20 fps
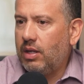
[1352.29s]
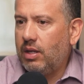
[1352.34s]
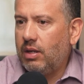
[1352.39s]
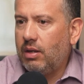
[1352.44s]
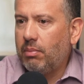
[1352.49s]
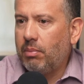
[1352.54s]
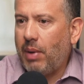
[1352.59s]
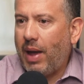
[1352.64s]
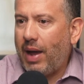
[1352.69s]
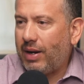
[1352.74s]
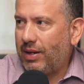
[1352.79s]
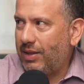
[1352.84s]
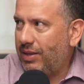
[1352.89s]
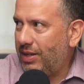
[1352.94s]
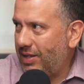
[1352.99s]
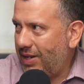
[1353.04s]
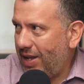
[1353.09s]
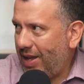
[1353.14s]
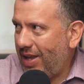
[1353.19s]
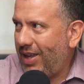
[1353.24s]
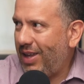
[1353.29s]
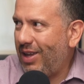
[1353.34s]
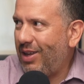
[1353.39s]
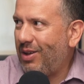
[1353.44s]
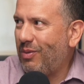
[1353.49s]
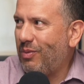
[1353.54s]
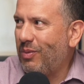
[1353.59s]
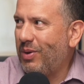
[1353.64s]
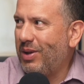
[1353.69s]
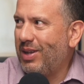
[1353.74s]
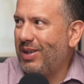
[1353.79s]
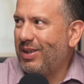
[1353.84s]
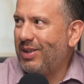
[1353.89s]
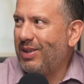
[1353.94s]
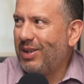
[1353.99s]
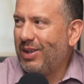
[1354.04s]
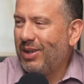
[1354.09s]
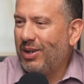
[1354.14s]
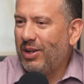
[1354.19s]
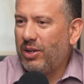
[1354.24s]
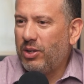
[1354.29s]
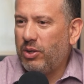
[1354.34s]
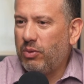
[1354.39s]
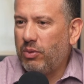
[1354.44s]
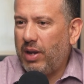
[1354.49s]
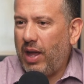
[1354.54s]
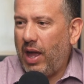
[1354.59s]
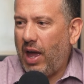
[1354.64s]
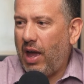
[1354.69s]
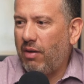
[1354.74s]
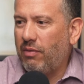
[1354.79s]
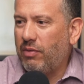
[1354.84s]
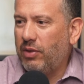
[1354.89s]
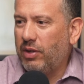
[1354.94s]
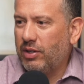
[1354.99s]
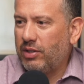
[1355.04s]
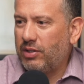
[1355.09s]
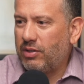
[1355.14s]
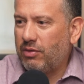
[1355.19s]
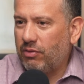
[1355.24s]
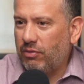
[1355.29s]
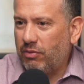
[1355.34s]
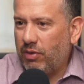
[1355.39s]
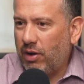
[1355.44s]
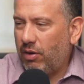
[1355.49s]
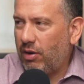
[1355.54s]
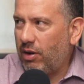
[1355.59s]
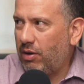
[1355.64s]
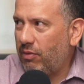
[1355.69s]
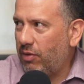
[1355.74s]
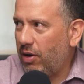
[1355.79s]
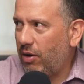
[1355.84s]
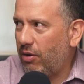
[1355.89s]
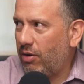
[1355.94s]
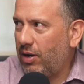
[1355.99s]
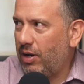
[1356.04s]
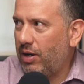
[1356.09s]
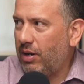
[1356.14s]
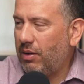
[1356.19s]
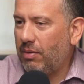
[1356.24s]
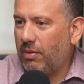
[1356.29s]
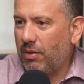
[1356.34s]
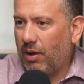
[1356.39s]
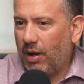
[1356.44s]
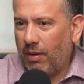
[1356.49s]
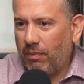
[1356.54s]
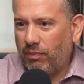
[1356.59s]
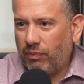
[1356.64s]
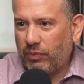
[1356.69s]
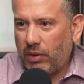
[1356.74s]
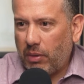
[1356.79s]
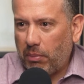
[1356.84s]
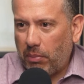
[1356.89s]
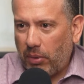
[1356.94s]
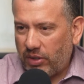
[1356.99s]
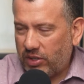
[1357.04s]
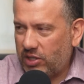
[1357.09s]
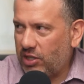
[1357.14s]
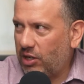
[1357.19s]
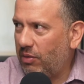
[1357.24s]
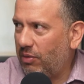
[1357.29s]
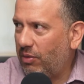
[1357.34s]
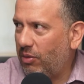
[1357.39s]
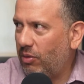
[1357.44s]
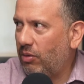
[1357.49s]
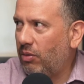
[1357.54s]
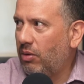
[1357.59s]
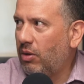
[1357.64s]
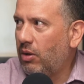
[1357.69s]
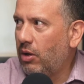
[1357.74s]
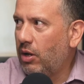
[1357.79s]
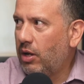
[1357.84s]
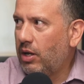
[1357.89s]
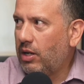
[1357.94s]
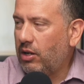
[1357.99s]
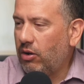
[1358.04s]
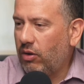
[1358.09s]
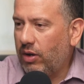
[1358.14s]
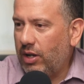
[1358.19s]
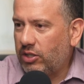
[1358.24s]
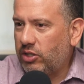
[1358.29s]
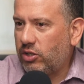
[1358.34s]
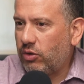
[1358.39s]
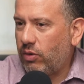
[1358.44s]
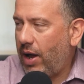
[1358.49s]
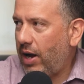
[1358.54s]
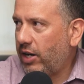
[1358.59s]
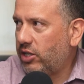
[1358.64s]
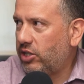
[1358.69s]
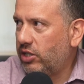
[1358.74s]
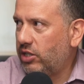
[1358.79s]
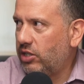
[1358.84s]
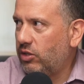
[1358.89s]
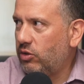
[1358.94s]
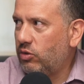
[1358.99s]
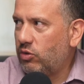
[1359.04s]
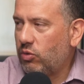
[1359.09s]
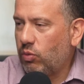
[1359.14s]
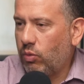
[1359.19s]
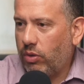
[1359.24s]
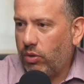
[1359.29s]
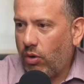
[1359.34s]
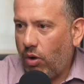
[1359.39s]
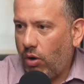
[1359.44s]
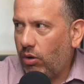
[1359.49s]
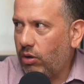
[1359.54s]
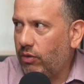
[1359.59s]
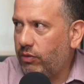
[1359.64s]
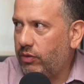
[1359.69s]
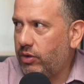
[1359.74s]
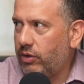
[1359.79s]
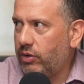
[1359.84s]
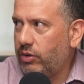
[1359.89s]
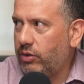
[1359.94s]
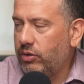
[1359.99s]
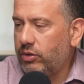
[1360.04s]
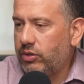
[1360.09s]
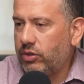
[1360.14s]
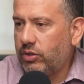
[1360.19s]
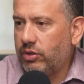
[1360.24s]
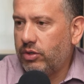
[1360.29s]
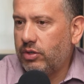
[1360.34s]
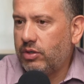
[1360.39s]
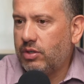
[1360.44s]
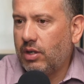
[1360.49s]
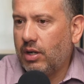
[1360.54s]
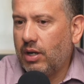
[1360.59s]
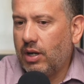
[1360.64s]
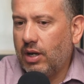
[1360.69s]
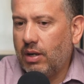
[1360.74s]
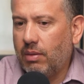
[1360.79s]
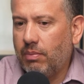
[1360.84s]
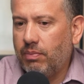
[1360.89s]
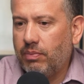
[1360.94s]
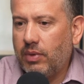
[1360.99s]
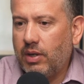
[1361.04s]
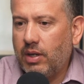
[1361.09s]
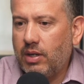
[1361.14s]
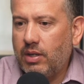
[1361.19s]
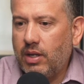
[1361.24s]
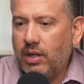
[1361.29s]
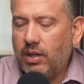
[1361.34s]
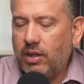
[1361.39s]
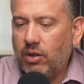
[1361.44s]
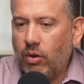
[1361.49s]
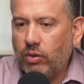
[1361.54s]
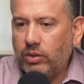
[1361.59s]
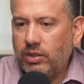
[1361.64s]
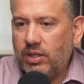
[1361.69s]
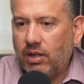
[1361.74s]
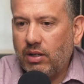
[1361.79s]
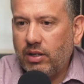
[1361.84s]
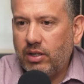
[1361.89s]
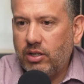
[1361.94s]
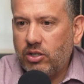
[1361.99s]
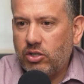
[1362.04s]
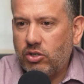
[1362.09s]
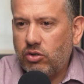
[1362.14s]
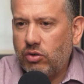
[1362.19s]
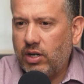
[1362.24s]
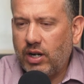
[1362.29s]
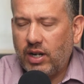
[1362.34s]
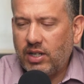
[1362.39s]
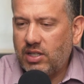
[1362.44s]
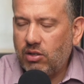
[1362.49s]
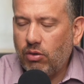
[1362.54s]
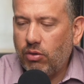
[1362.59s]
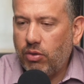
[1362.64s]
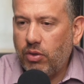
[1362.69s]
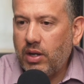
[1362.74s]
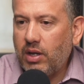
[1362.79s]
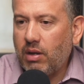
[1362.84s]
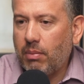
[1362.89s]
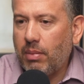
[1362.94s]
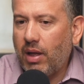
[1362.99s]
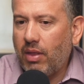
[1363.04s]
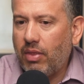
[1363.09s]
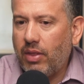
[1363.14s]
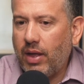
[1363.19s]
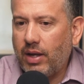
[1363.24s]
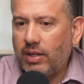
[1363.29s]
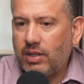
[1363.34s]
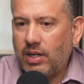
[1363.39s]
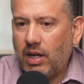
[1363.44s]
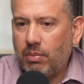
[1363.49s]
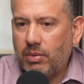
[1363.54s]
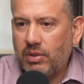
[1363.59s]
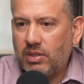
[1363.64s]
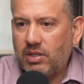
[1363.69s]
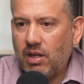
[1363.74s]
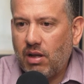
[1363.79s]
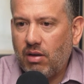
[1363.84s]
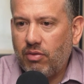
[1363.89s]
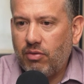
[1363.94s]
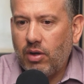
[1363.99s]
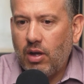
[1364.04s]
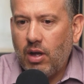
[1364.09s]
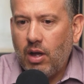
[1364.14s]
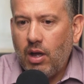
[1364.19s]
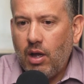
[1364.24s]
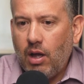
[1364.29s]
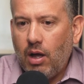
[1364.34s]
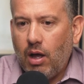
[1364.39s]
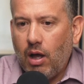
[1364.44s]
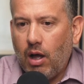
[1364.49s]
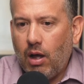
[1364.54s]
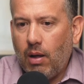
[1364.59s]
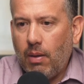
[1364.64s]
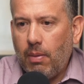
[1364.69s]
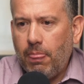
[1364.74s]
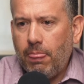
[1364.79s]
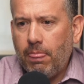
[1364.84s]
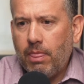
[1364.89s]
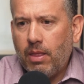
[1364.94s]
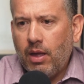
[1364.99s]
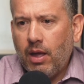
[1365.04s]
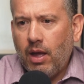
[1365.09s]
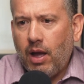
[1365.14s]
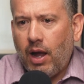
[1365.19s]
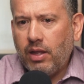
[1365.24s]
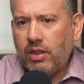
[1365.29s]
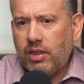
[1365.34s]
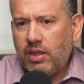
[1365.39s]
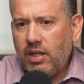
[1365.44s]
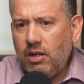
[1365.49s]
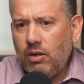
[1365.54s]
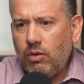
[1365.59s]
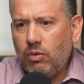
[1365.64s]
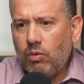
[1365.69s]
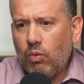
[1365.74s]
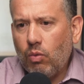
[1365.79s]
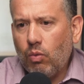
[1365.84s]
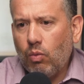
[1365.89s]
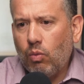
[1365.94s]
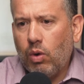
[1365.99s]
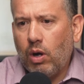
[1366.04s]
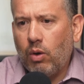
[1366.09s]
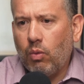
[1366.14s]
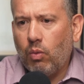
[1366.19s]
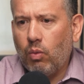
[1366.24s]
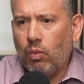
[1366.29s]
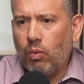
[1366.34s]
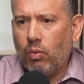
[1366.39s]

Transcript: back in the day when you would have this very, very personal, interactions with all of your users in the hotel industry, and I still think about that type of stuff. I think what